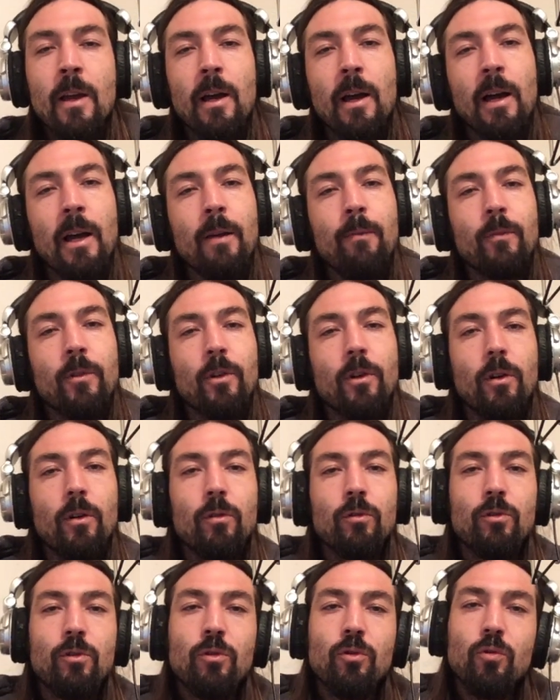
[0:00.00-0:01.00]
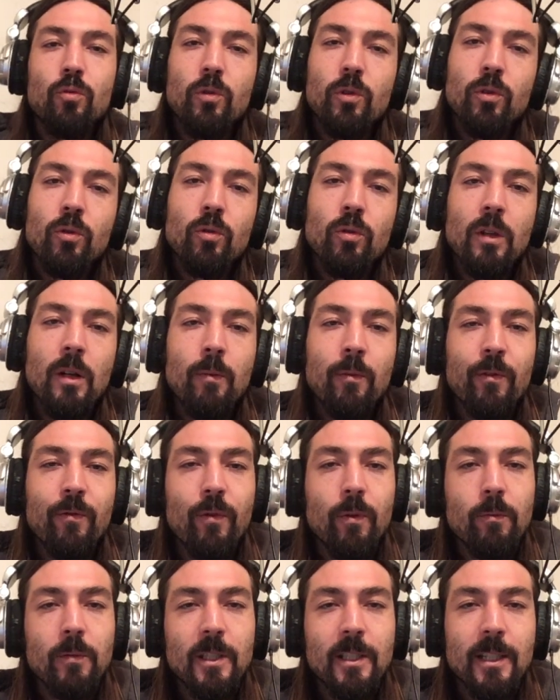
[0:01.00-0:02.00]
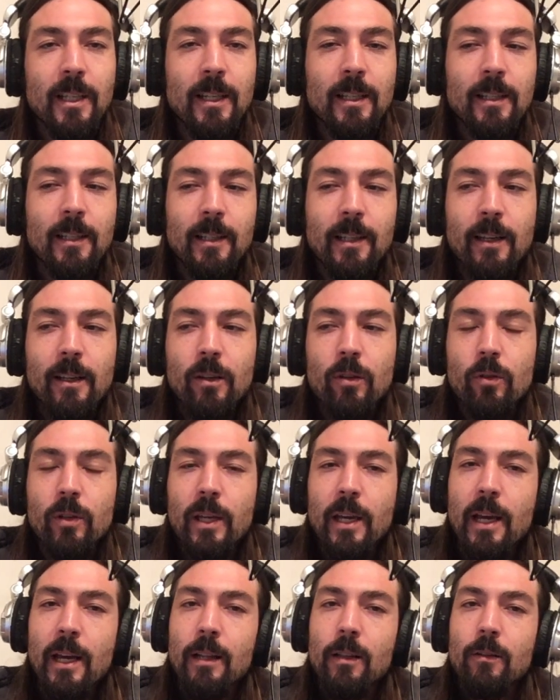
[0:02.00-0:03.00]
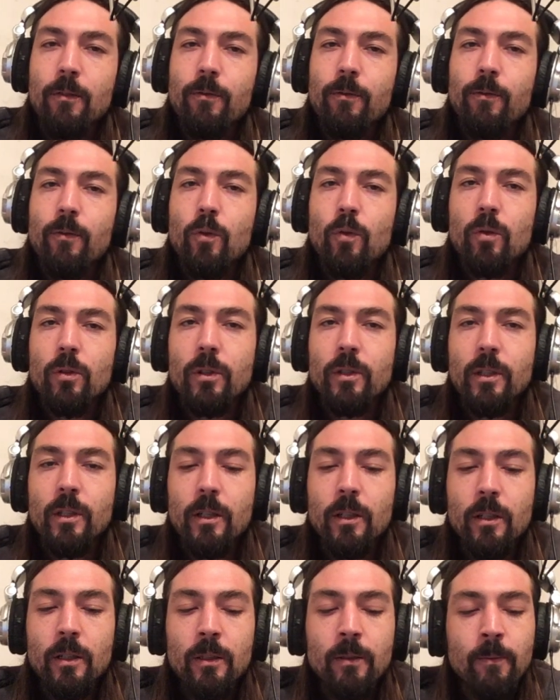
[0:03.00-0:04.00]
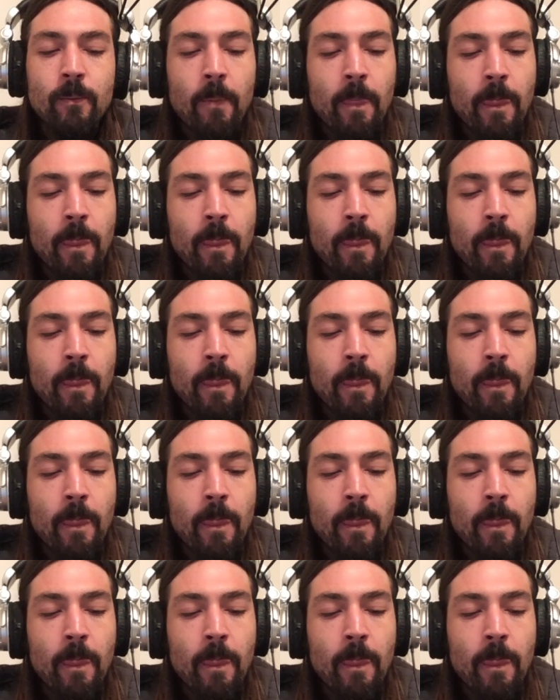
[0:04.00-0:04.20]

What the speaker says: I'm your host, Drew, coming from San Diego, California.